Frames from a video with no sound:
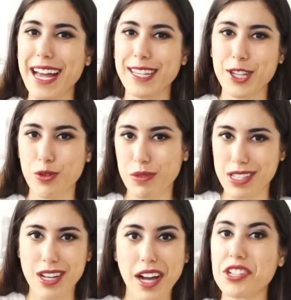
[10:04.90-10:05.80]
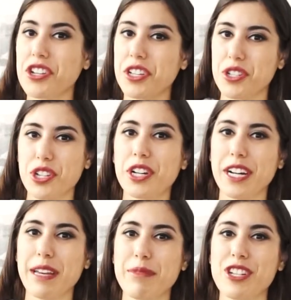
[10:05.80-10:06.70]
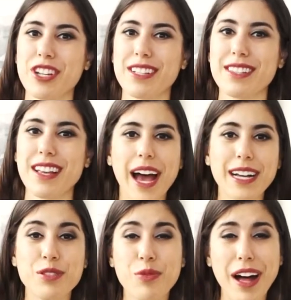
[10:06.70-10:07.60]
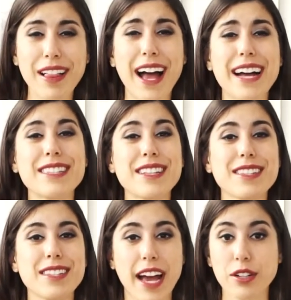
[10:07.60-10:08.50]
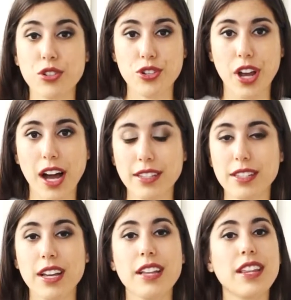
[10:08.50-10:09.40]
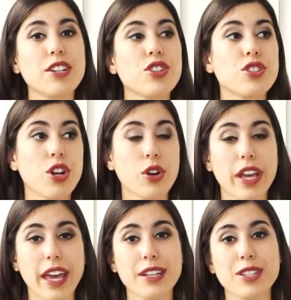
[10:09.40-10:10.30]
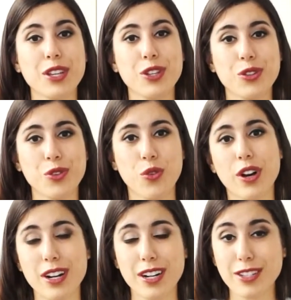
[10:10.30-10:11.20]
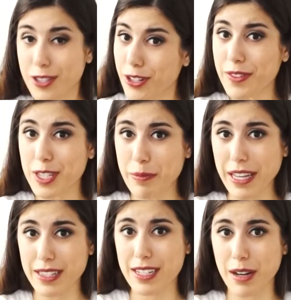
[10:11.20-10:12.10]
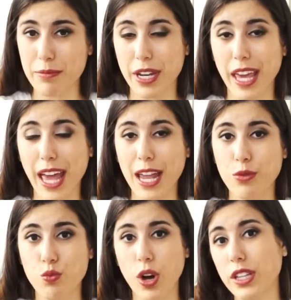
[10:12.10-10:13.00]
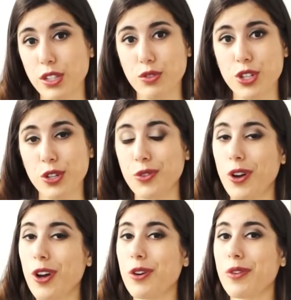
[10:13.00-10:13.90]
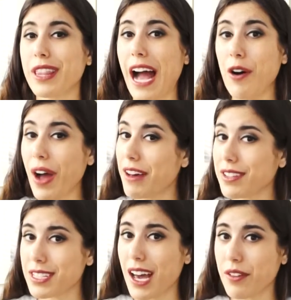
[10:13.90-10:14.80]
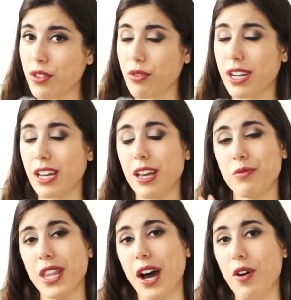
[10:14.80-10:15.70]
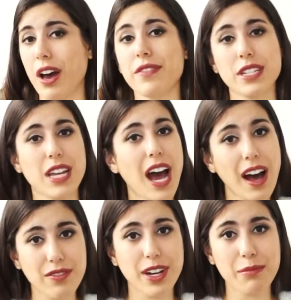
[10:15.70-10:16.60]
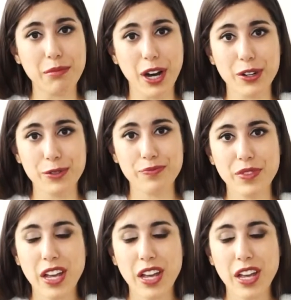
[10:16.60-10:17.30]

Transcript: that human touch into your images, as well as styled shots that showcase your service-based company and what you do without having to have you in it and without having to have a model.